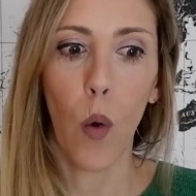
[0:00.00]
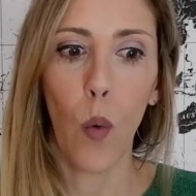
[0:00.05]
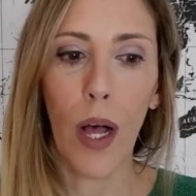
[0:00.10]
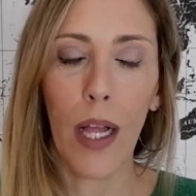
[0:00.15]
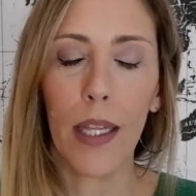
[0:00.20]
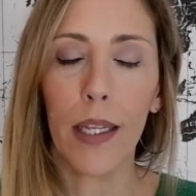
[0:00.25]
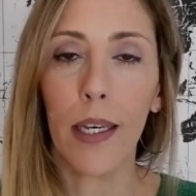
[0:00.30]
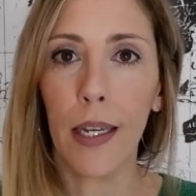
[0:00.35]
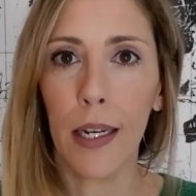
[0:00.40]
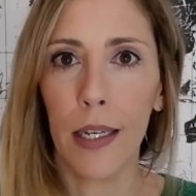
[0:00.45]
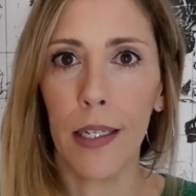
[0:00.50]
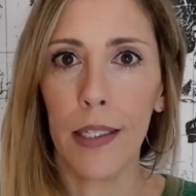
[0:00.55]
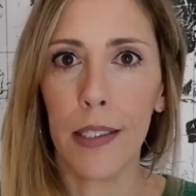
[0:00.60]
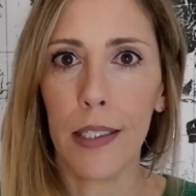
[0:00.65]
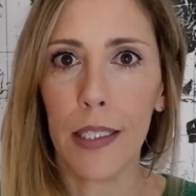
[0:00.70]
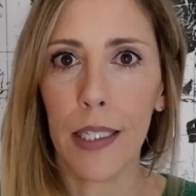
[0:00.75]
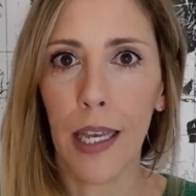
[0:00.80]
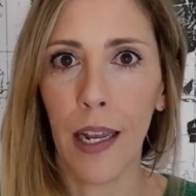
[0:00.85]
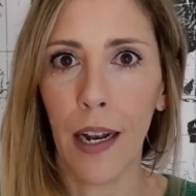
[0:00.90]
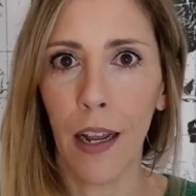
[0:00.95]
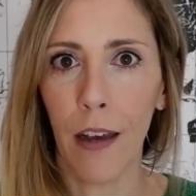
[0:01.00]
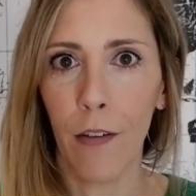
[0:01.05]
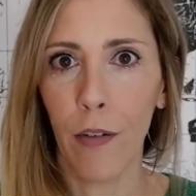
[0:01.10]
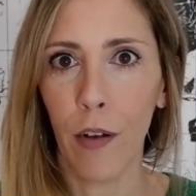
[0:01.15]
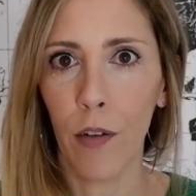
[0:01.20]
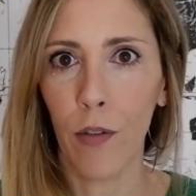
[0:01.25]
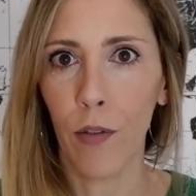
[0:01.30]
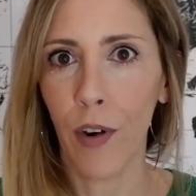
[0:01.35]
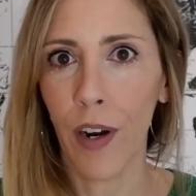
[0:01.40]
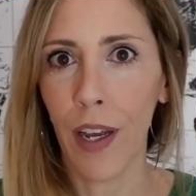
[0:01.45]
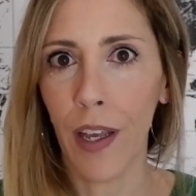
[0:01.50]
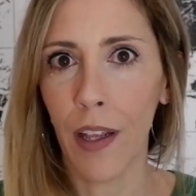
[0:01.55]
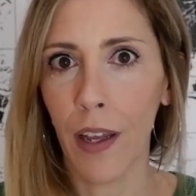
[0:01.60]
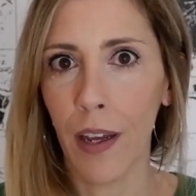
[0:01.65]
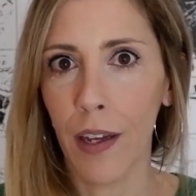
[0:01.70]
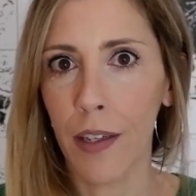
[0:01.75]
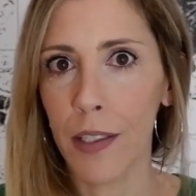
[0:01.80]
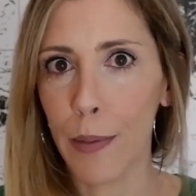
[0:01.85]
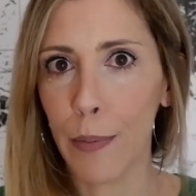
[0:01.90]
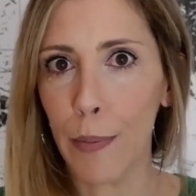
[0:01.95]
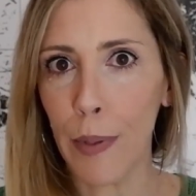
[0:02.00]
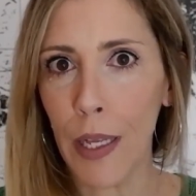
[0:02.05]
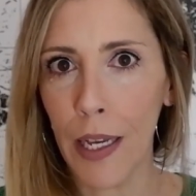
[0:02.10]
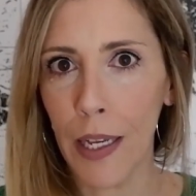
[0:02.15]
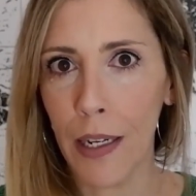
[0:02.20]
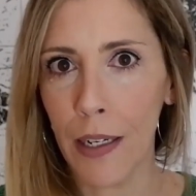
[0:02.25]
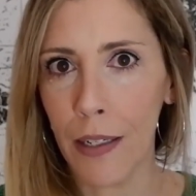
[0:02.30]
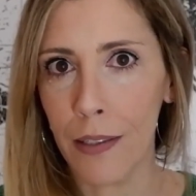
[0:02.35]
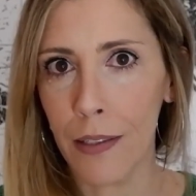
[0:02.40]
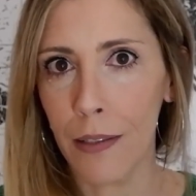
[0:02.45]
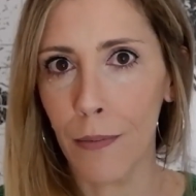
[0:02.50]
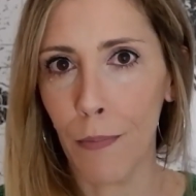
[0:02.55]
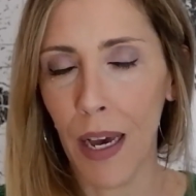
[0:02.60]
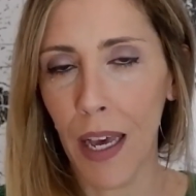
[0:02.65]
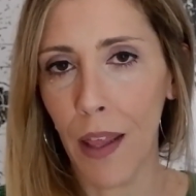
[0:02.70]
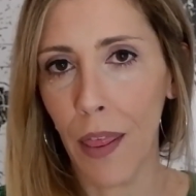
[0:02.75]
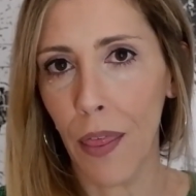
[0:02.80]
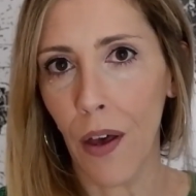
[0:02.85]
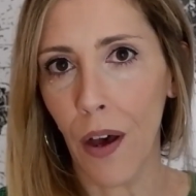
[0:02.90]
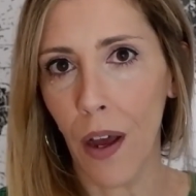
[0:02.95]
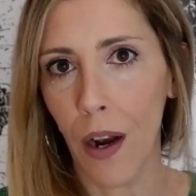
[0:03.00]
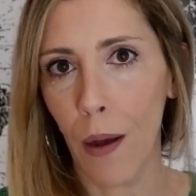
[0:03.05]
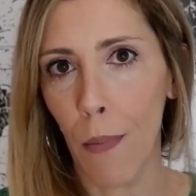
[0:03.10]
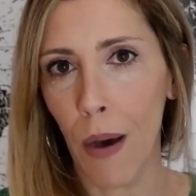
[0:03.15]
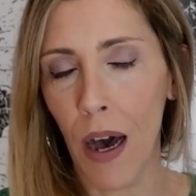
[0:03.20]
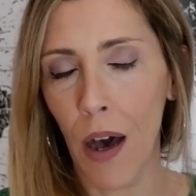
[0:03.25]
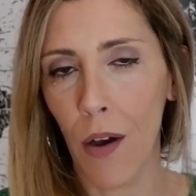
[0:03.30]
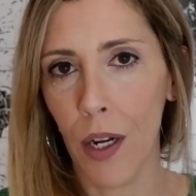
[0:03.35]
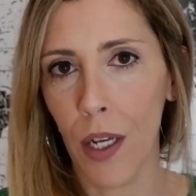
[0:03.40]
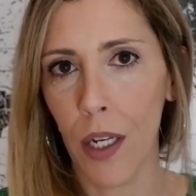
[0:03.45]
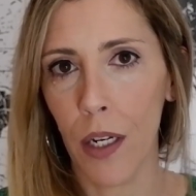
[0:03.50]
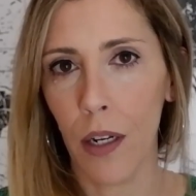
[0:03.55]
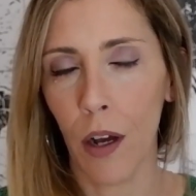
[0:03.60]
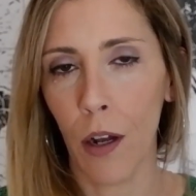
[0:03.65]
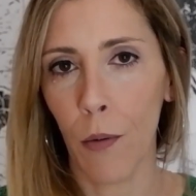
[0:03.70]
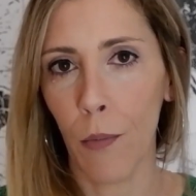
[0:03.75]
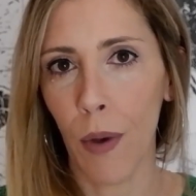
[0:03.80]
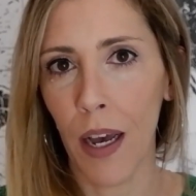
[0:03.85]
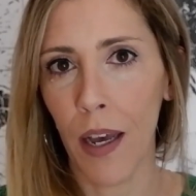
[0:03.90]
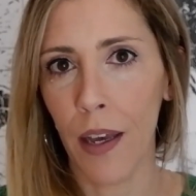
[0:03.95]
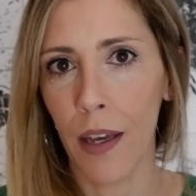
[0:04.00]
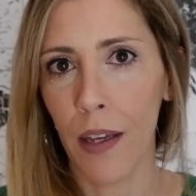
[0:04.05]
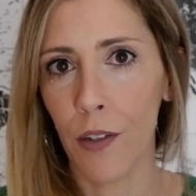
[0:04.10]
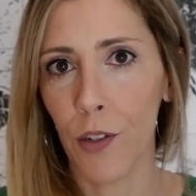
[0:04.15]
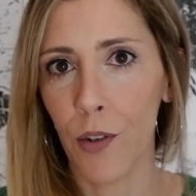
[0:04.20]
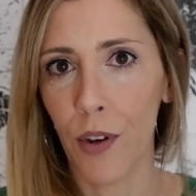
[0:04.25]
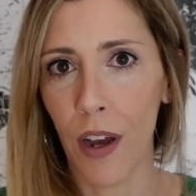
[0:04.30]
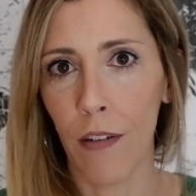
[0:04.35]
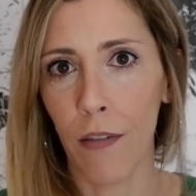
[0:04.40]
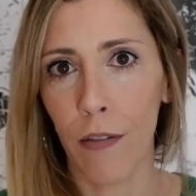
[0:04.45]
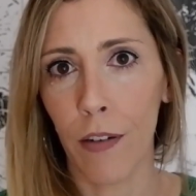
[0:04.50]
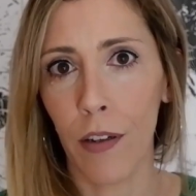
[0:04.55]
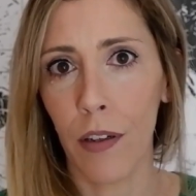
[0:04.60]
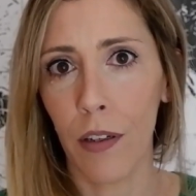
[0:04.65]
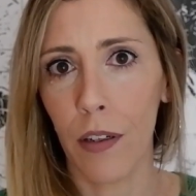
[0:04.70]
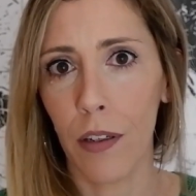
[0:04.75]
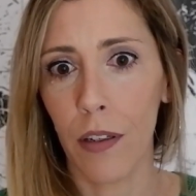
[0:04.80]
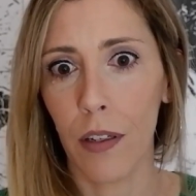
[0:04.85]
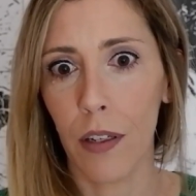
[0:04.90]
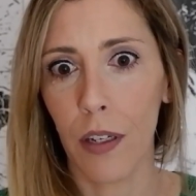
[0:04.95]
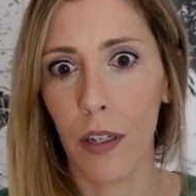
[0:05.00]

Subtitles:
Well, it is, and I've already explained my thought about it on my travel